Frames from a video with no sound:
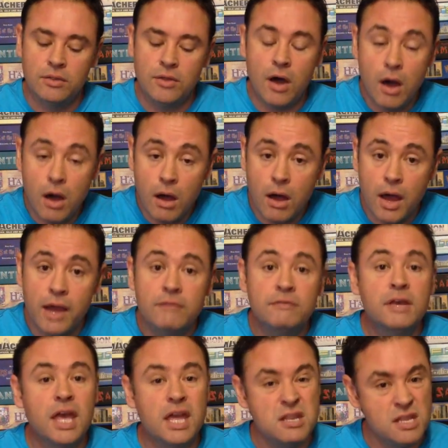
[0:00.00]
the
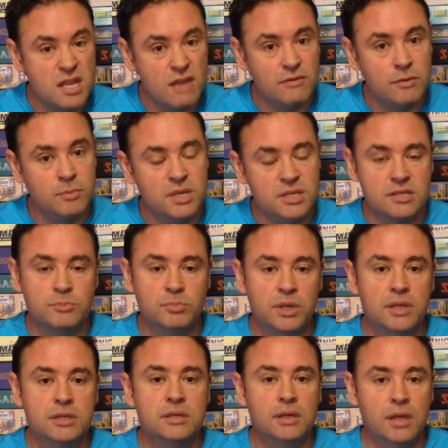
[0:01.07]
hive can never be
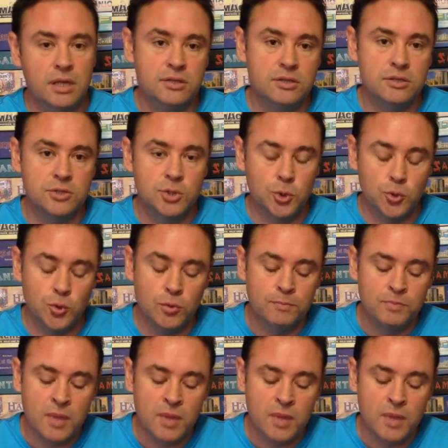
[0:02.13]
split into 2.